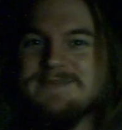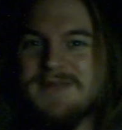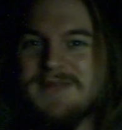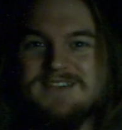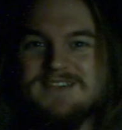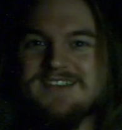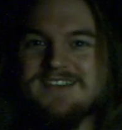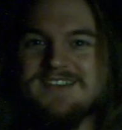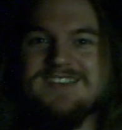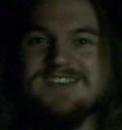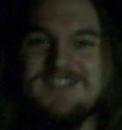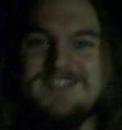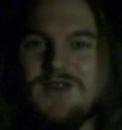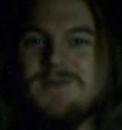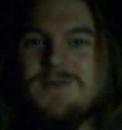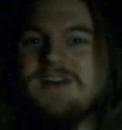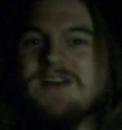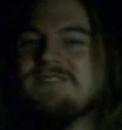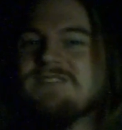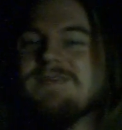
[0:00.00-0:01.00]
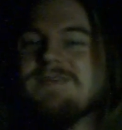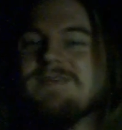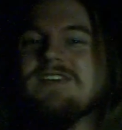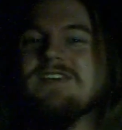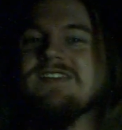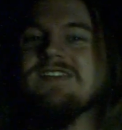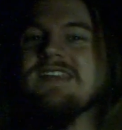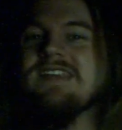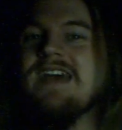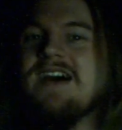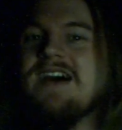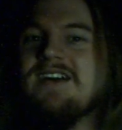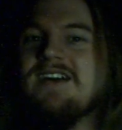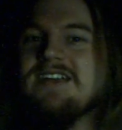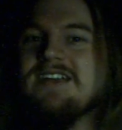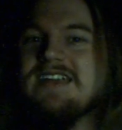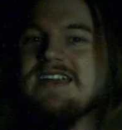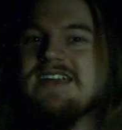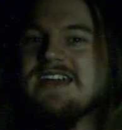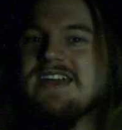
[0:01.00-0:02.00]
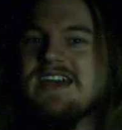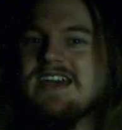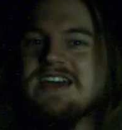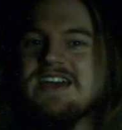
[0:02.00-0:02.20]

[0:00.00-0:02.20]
that's just so much personality.